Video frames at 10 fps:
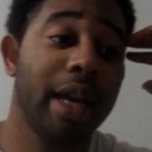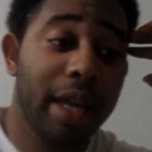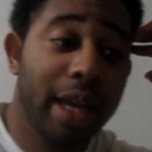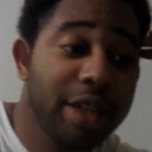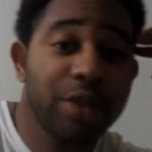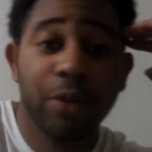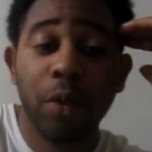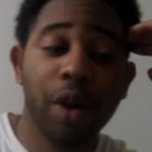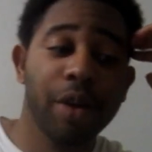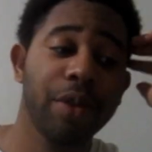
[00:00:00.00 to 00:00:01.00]

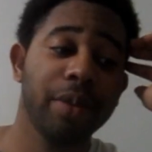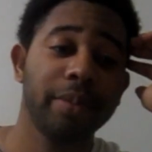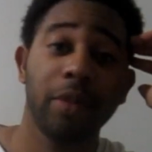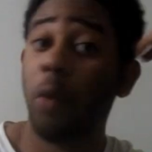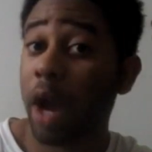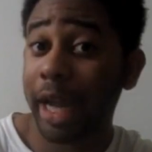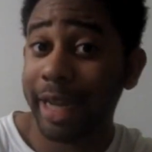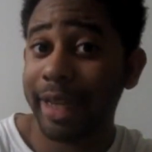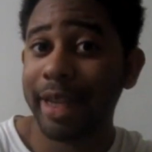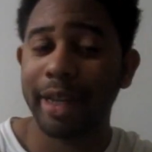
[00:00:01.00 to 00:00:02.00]
Henceforth, why I
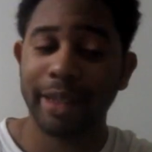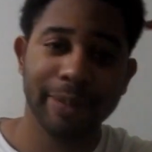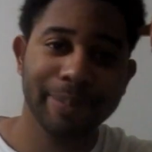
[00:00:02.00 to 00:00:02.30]
did it.